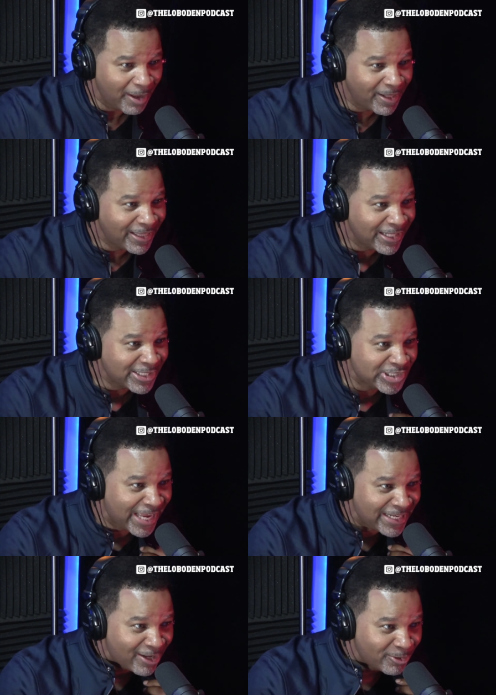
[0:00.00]
I'm about to get the
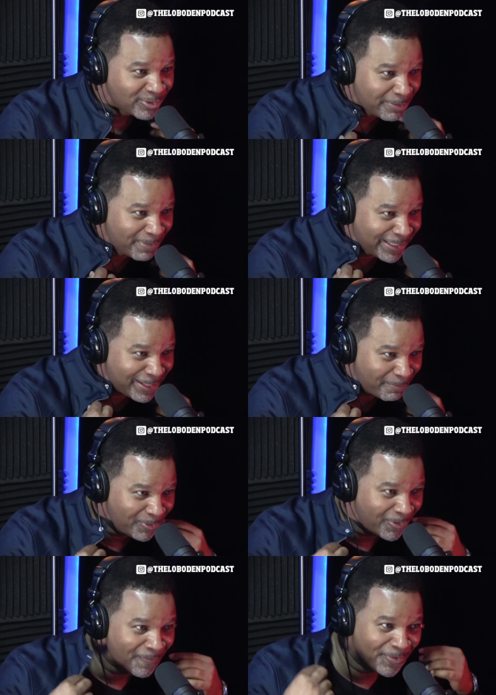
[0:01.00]
shout out on Jimmy
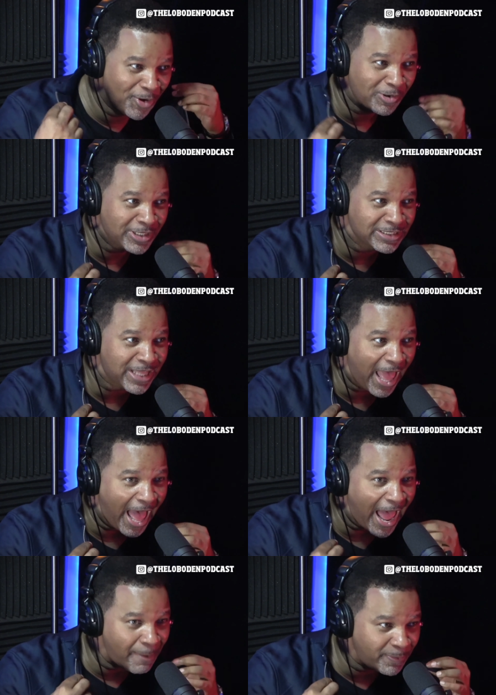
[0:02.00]
Kimmel, you know, because
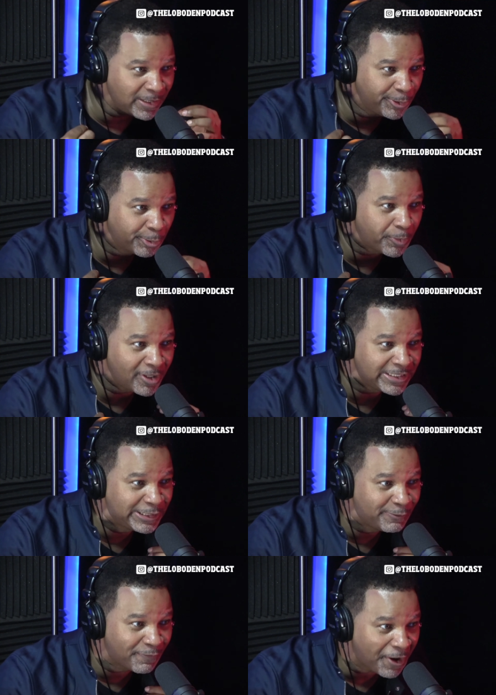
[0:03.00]
I put Lil Rel in
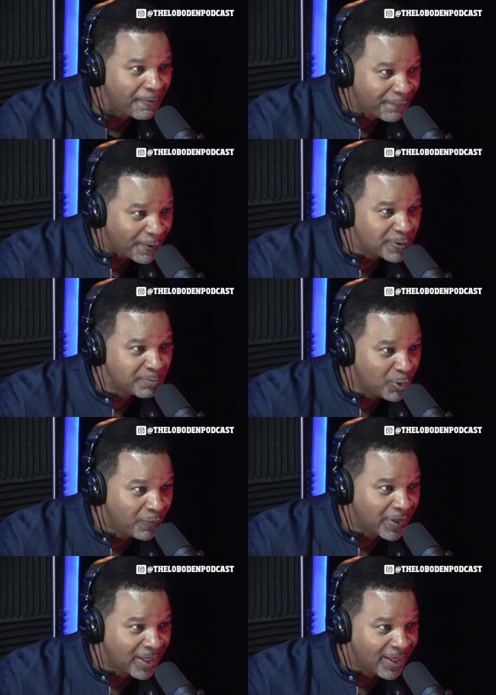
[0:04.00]
his very first
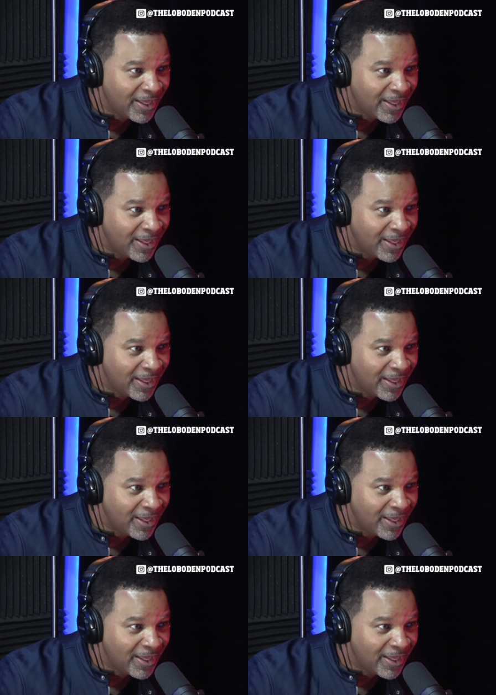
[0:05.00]
movie.